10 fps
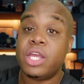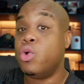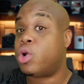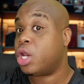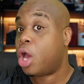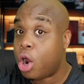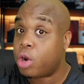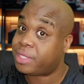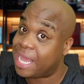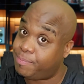you could
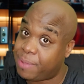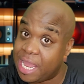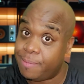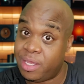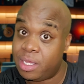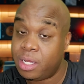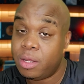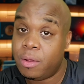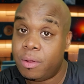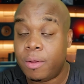hurt that baby.
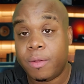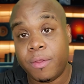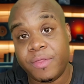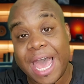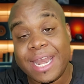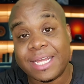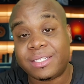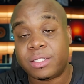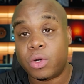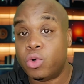That
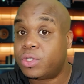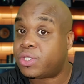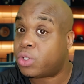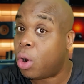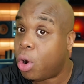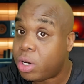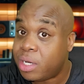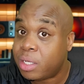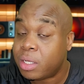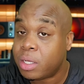is
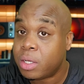usog,